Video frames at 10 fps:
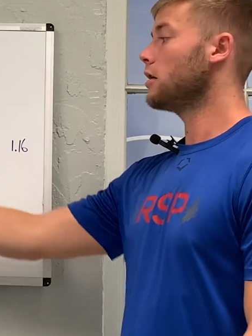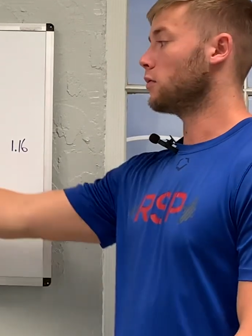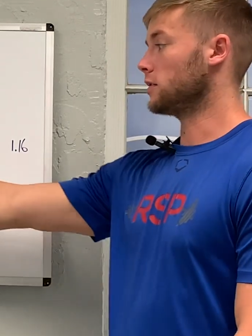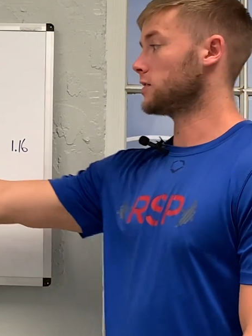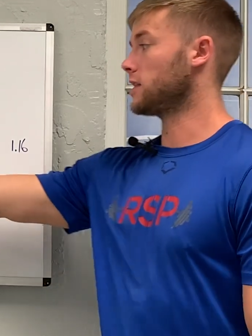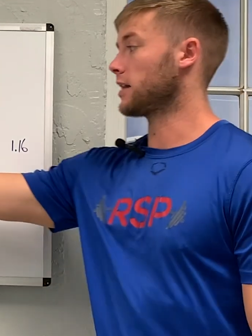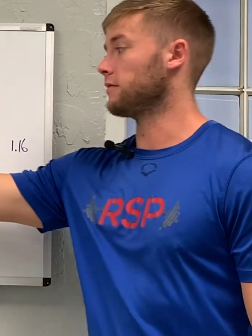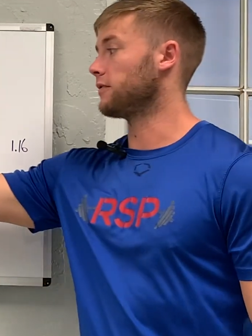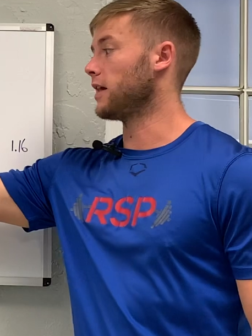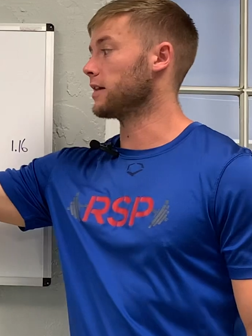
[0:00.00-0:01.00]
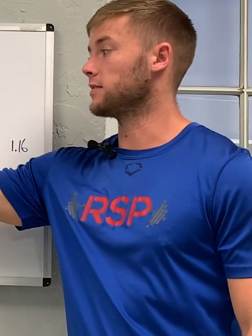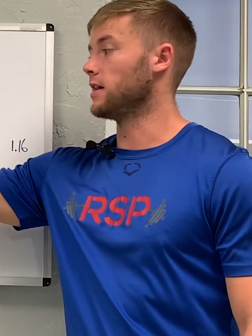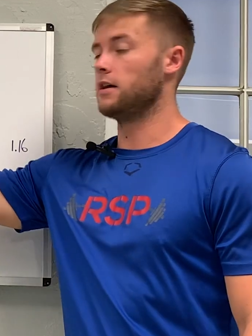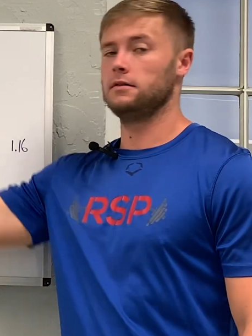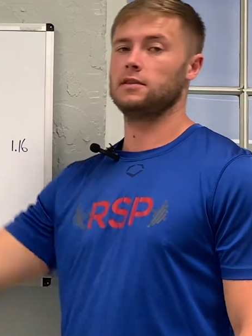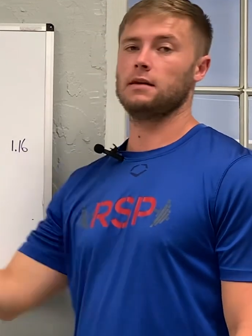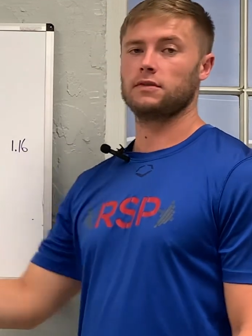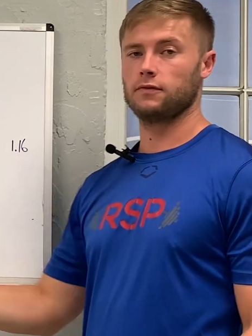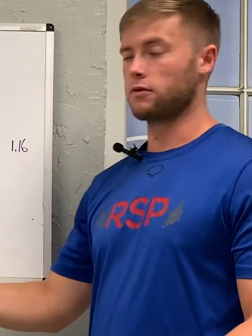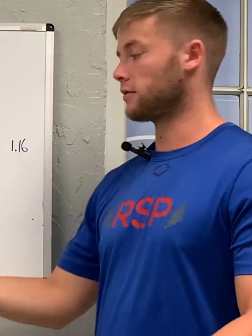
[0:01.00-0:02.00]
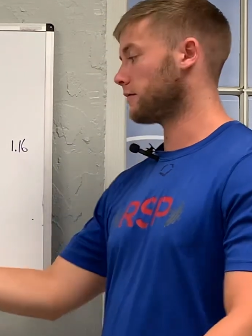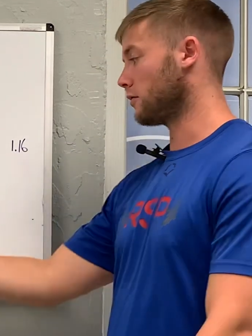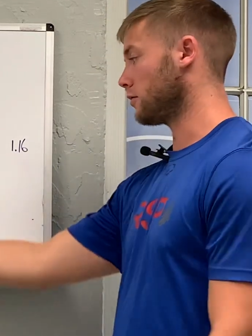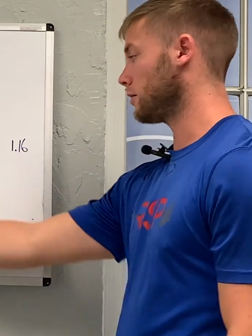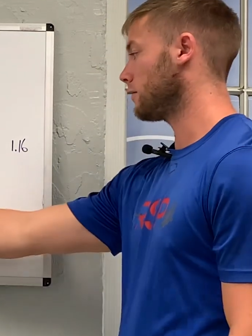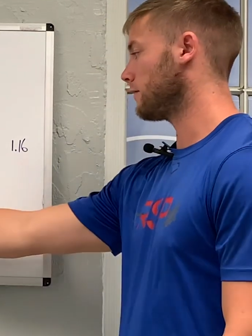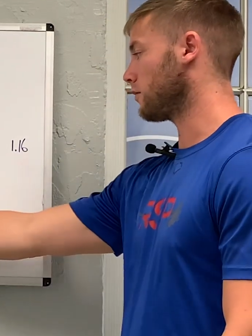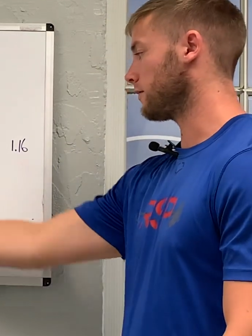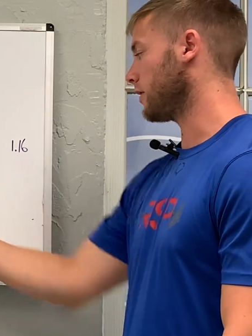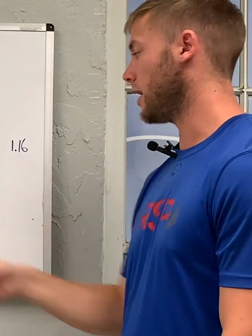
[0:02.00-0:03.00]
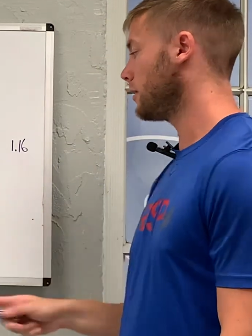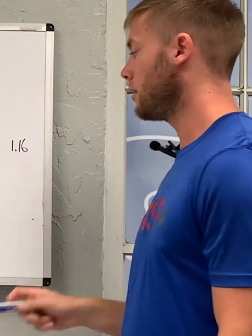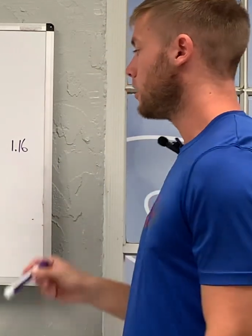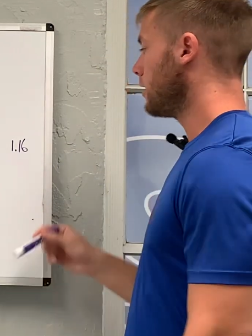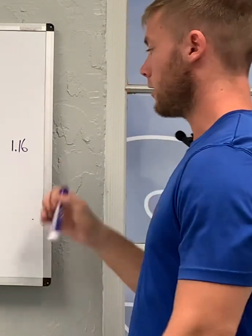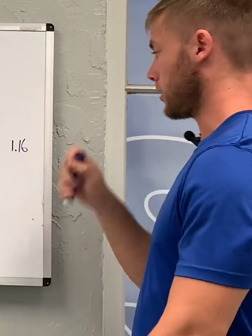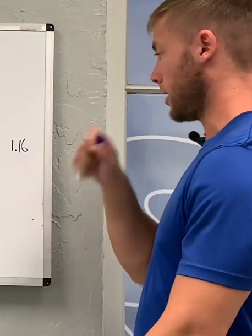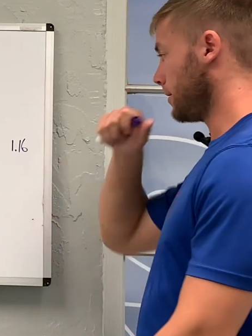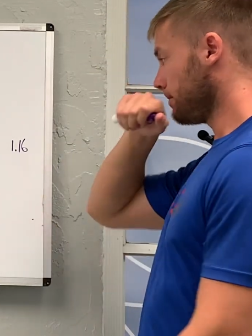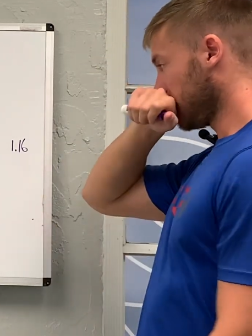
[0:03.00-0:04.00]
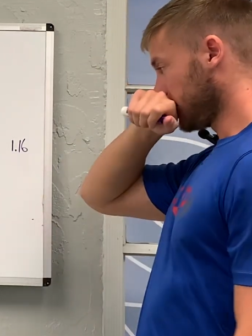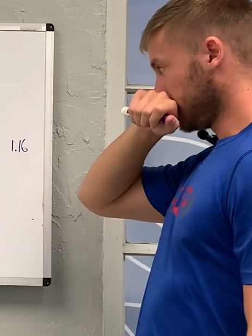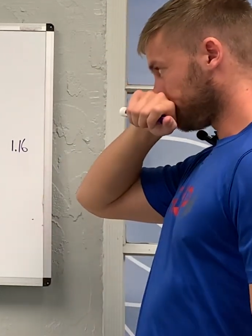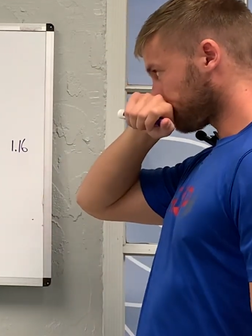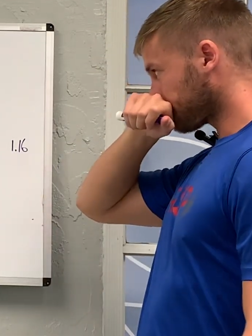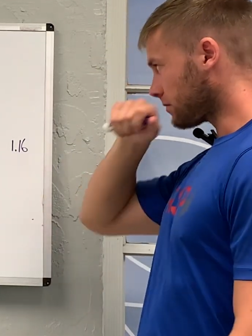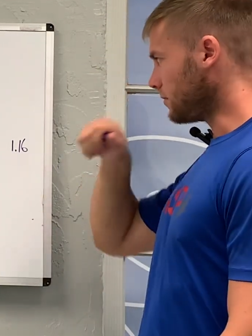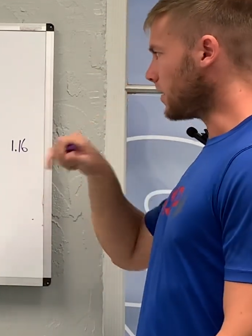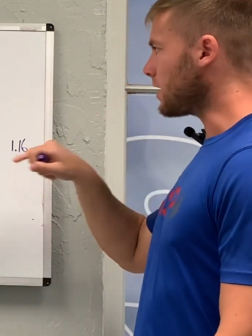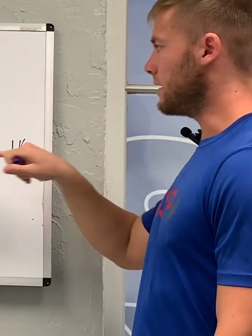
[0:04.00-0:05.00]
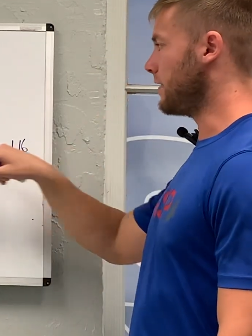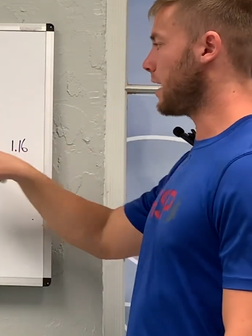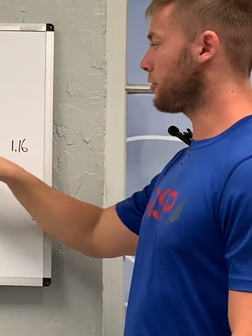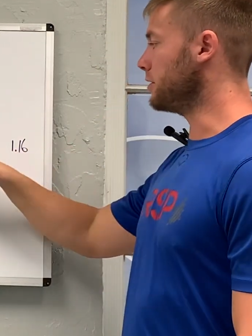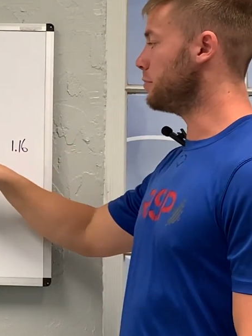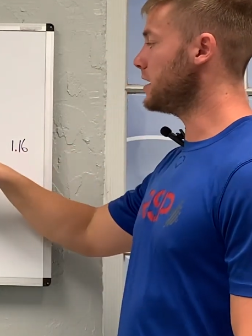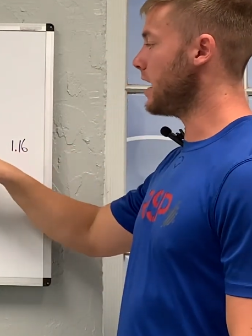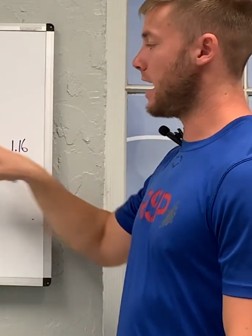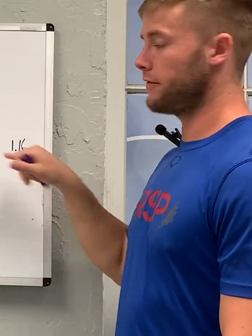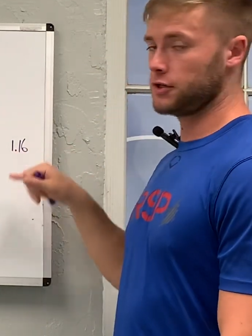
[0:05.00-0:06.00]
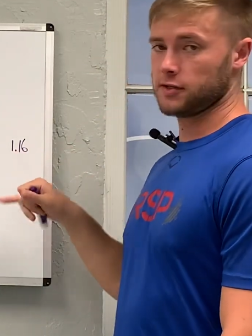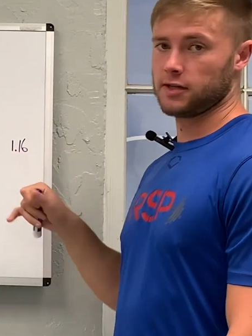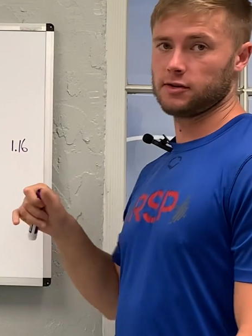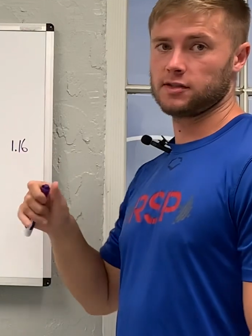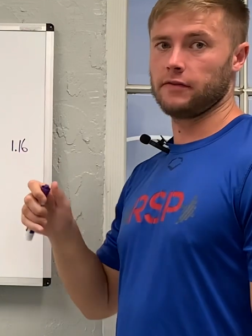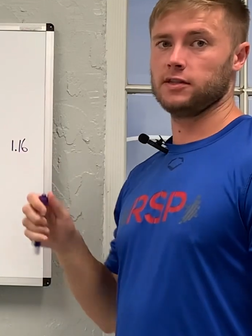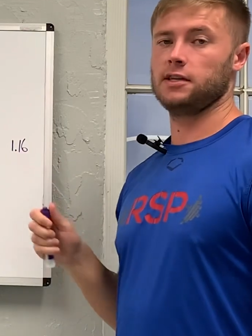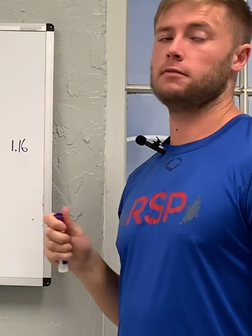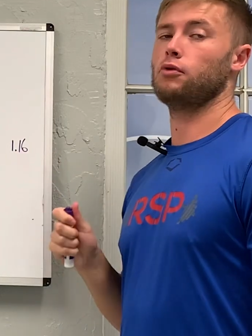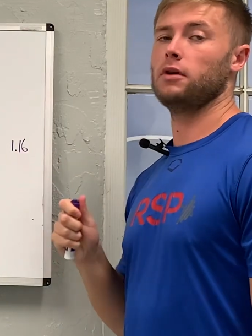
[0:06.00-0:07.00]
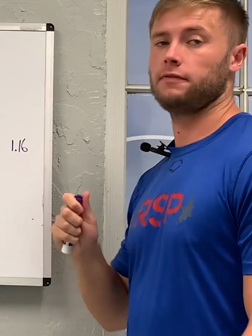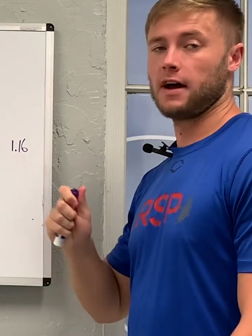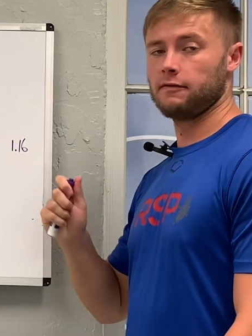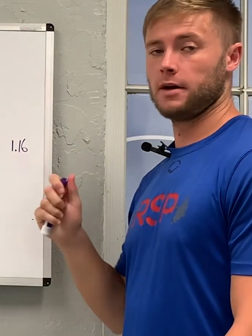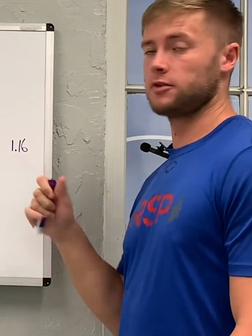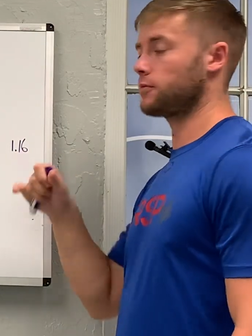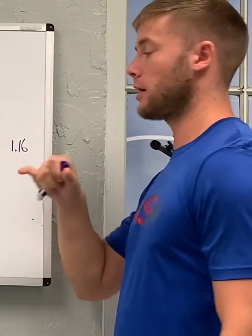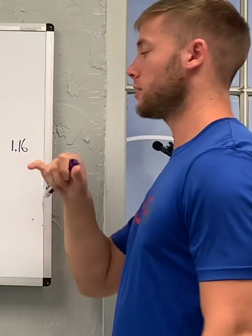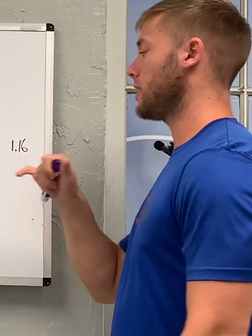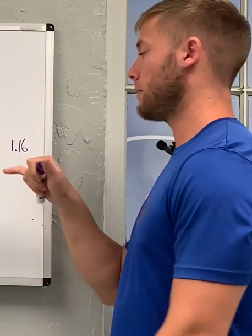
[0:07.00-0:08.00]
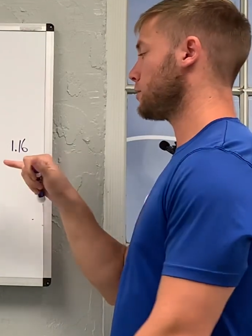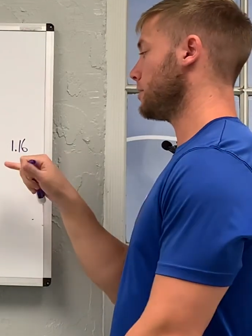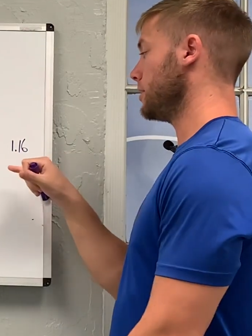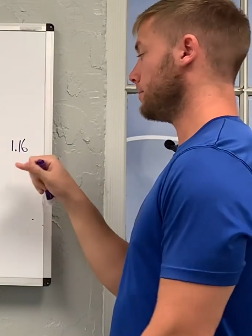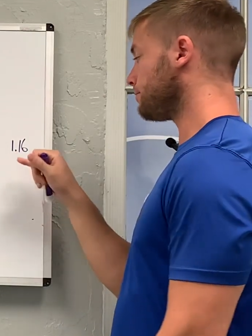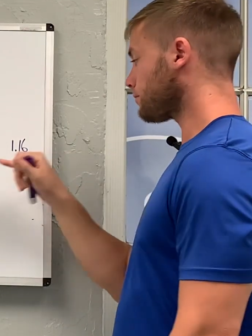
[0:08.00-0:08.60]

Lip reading: 1 second flying 10 times 4 flat. Okay. If athlete B averages their 17.5 miles per hour top speed